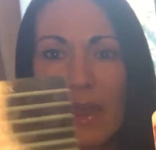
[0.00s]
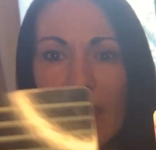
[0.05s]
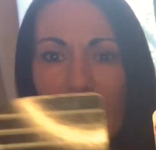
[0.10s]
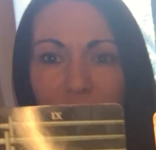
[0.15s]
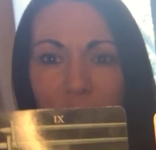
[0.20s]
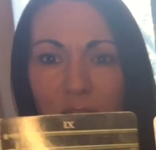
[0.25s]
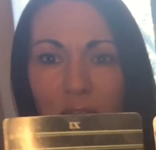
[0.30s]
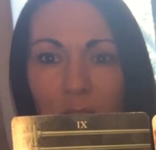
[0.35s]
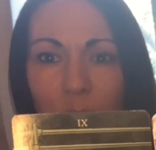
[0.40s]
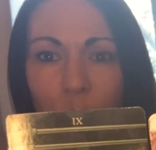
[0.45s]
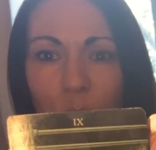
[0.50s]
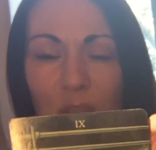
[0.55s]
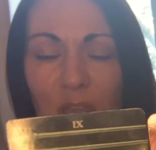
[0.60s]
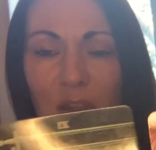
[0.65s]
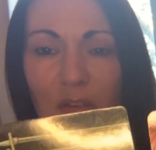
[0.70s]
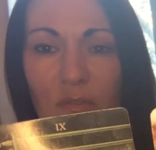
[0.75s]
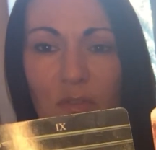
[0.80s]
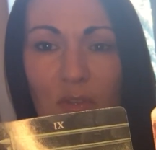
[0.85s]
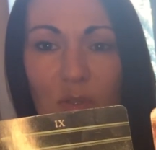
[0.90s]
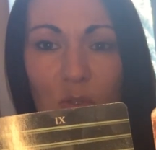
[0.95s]
And then we
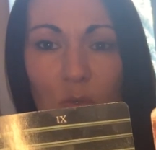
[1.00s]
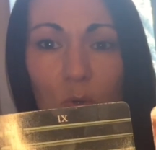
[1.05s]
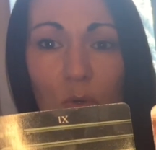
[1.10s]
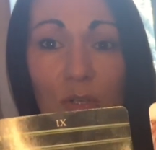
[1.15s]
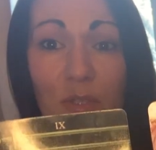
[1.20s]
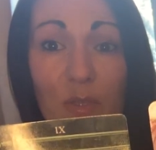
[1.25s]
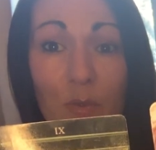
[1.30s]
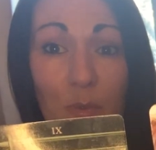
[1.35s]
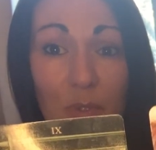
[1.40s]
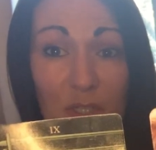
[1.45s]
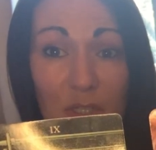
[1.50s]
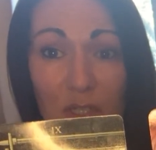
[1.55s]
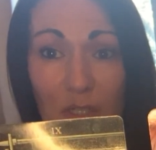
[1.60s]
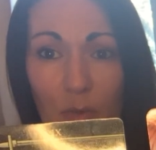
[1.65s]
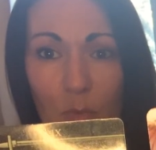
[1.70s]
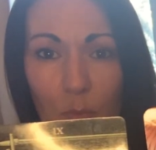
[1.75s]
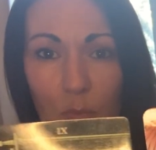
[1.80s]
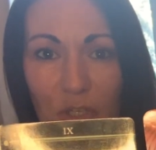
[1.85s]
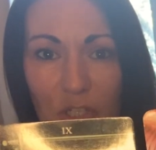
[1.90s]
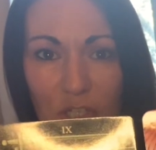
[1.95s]
have the swords,
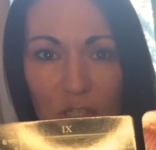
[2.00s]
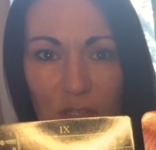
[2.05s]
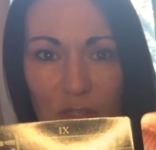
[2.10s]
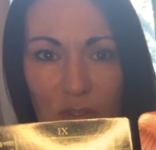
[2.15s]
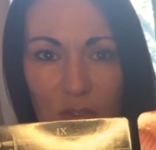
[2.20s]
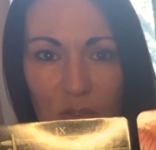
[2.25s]
which is